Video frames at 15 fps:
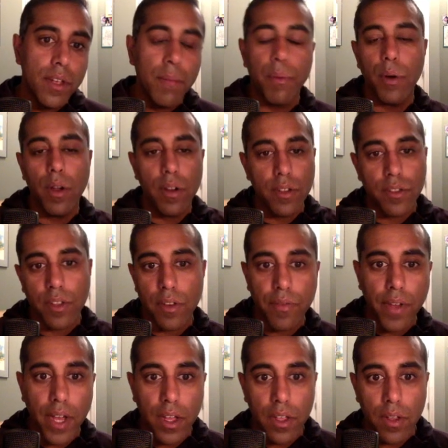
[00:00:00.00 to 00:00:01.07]
Berardi's good
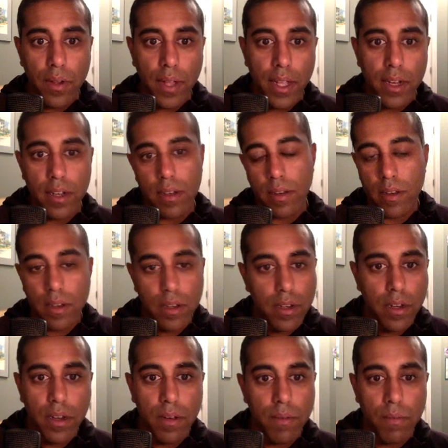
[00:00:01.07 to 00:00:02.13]
value and
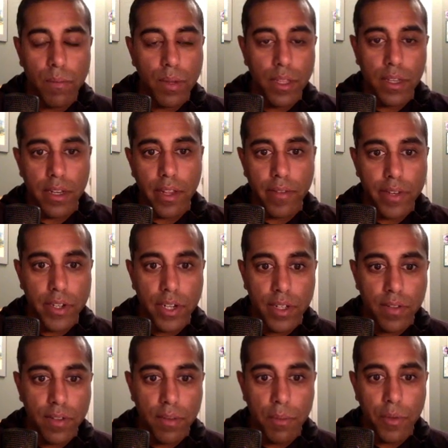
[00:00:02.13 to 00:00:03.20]
really didn't have a
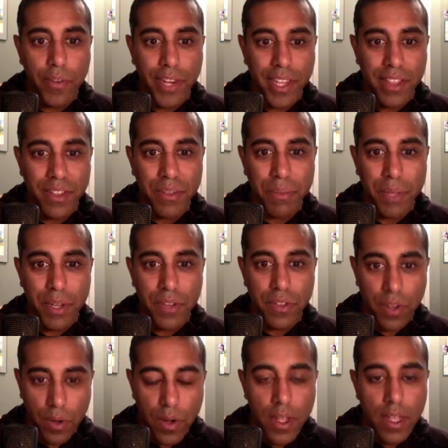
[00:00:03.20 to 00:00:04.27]
chance to move any of those players.
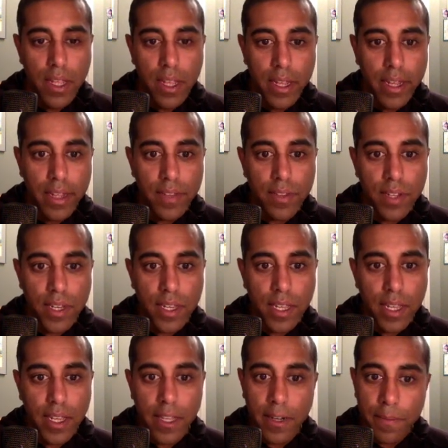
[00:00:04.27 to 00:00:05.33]
So Insigne
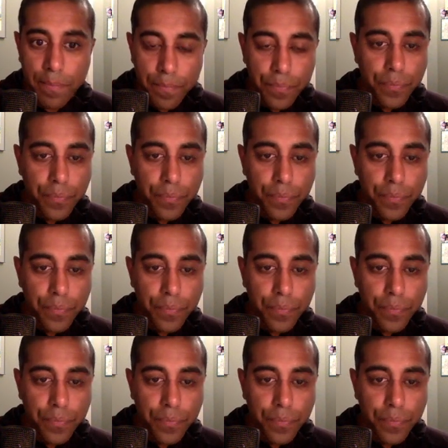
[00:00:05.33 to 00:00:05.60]
in.